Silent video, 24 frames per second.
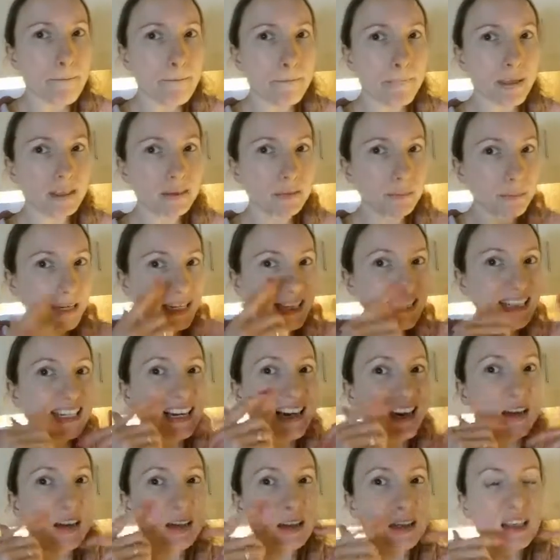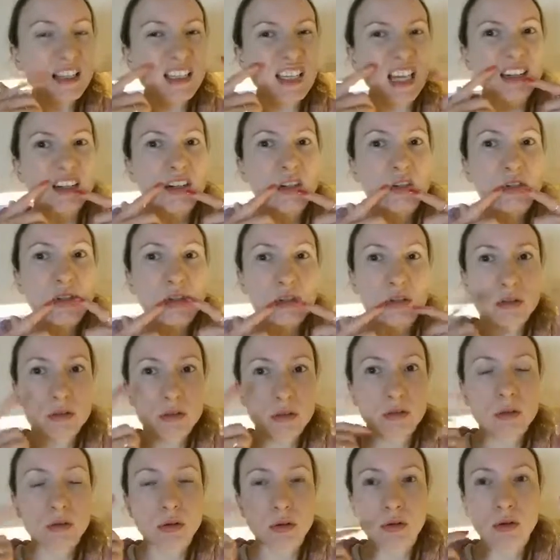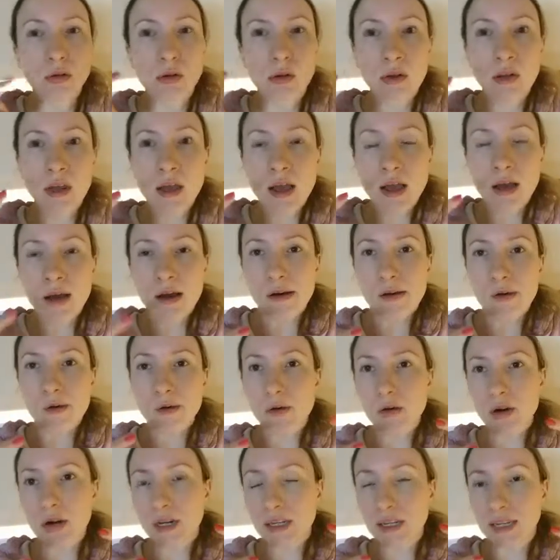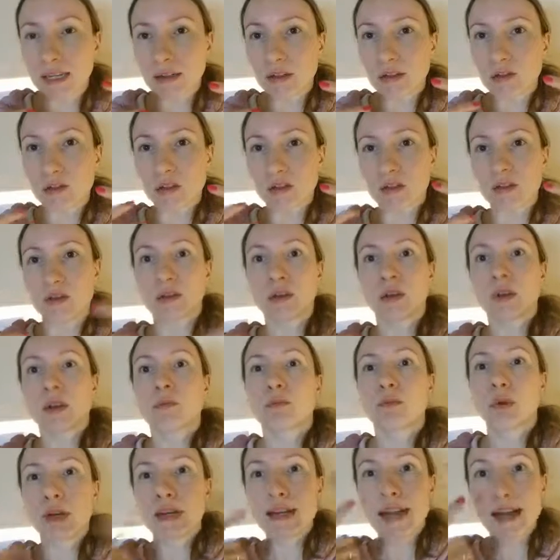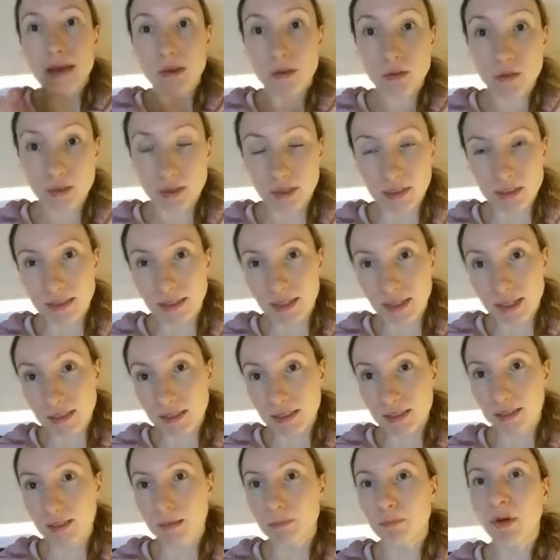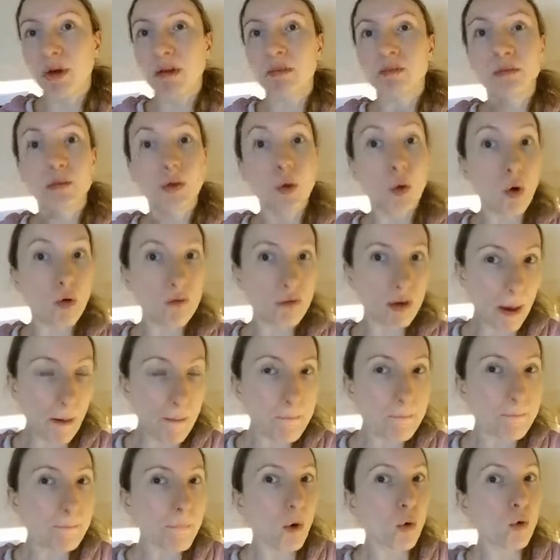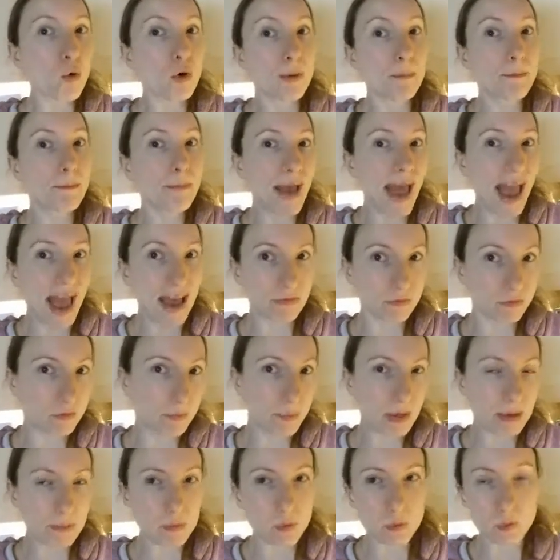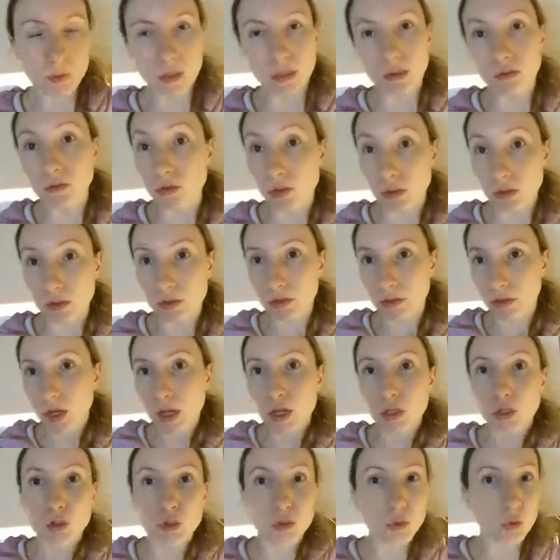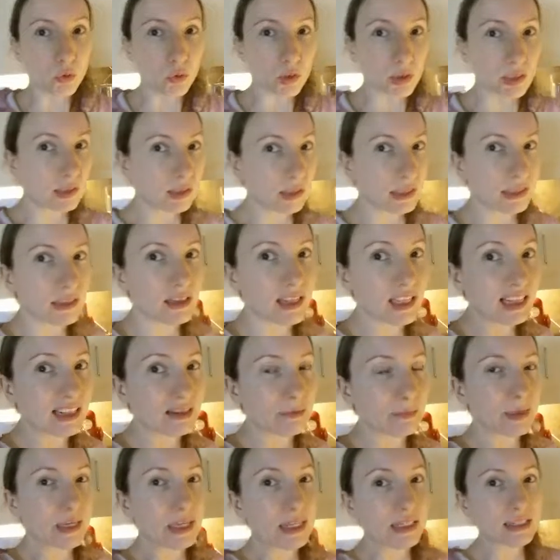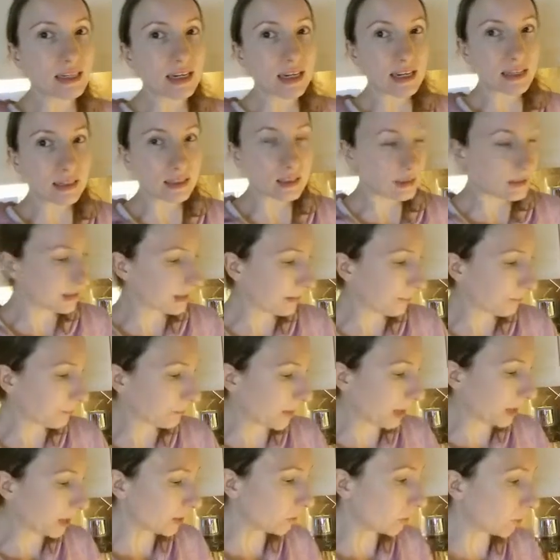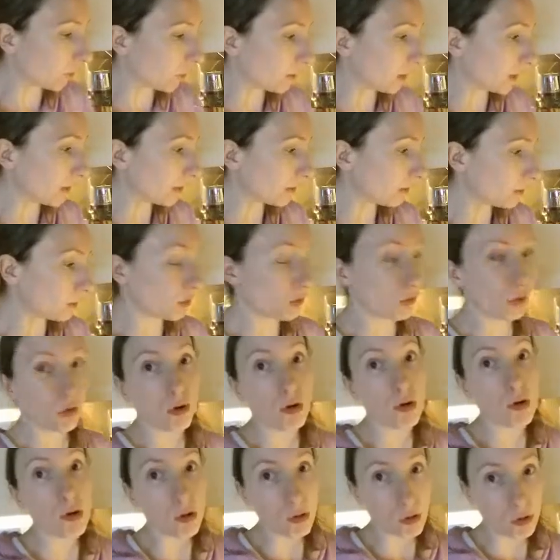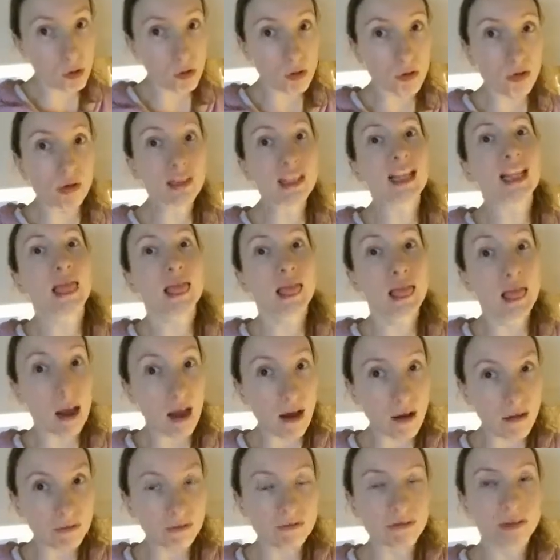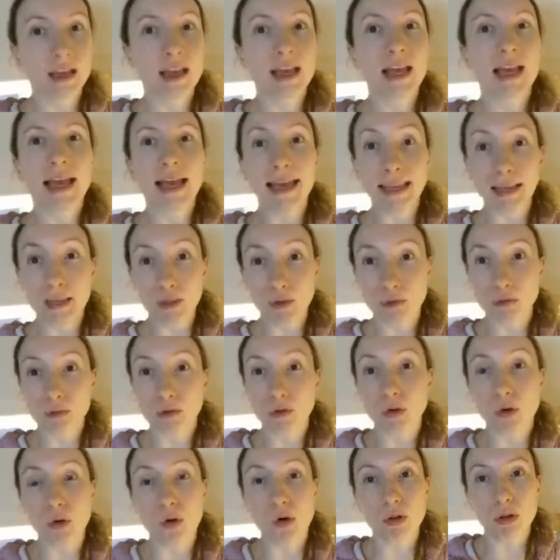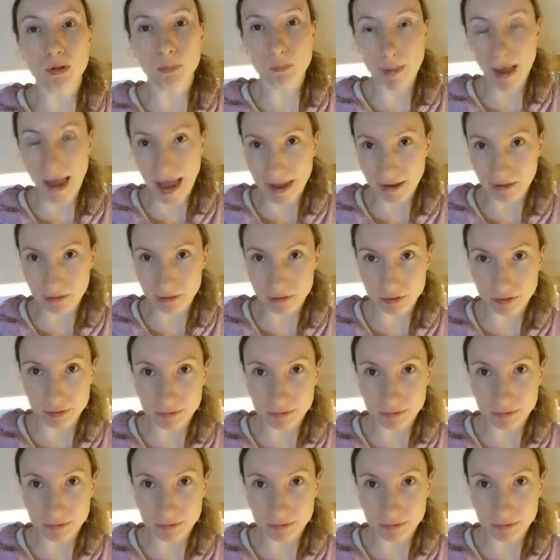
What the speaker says: but my tongue cannot just turn or cannot just pronounce it as Pavlova or Pav. Maybe we can just shorten it a little bit, and I know that you all love a good old Pav.